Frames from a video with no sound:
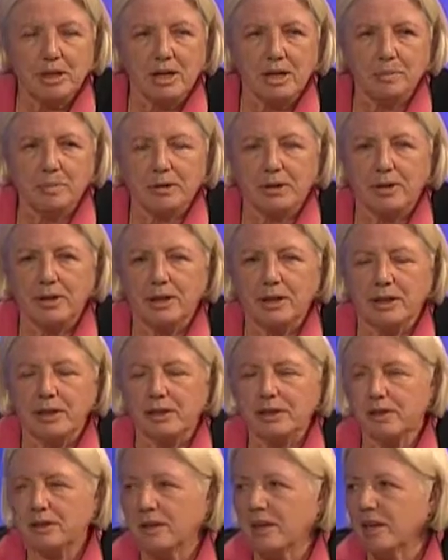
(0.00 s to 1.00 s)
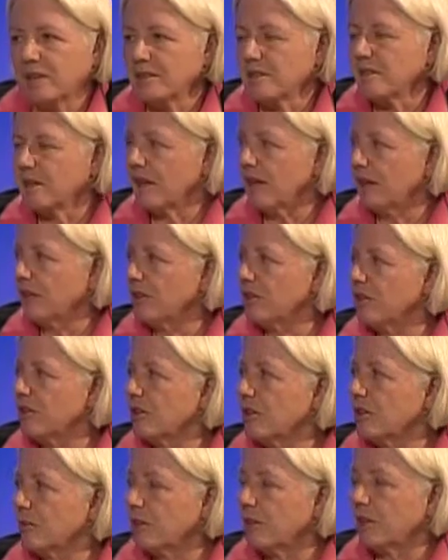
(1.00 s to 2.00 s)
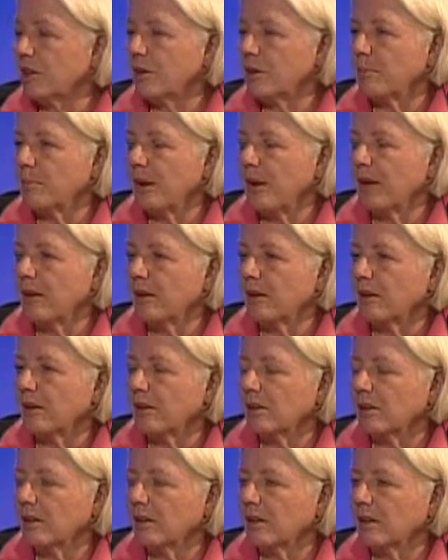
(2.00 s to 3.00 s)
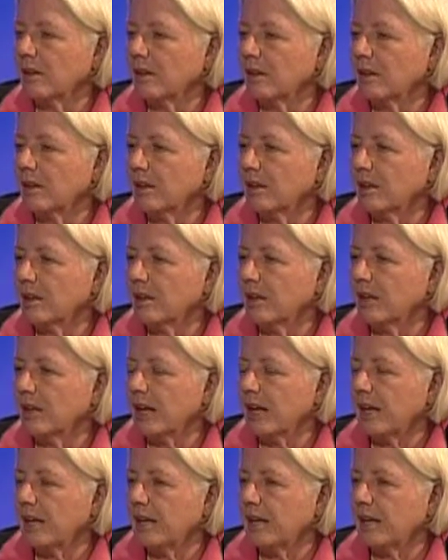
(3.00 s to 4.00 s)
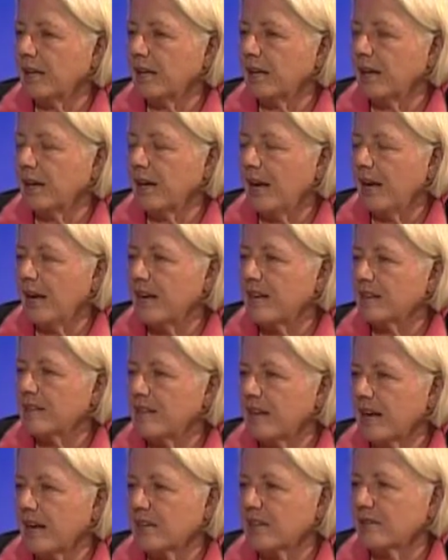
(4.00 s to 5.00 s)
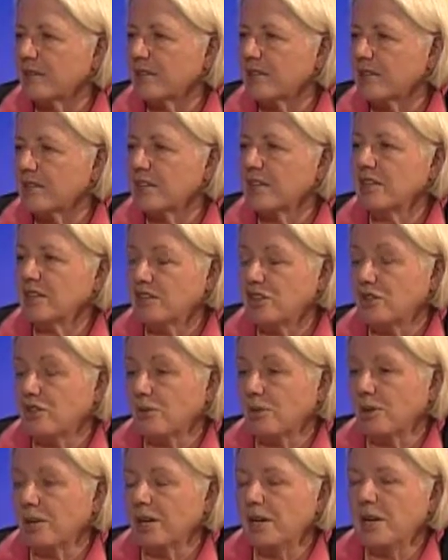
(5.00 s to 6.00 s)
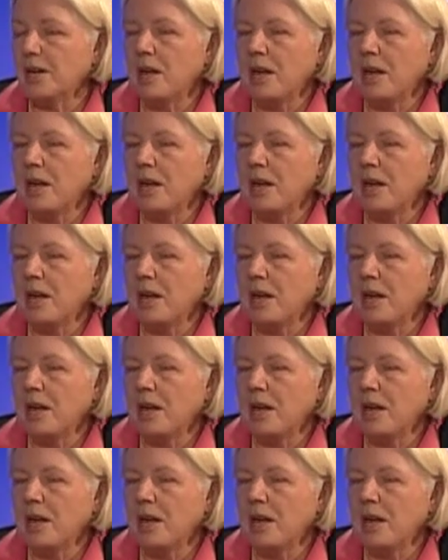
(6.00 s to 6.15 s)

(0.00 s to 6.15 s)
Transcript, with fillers: Library last night, uh, yes. running a panel on gay and AIDS activist history.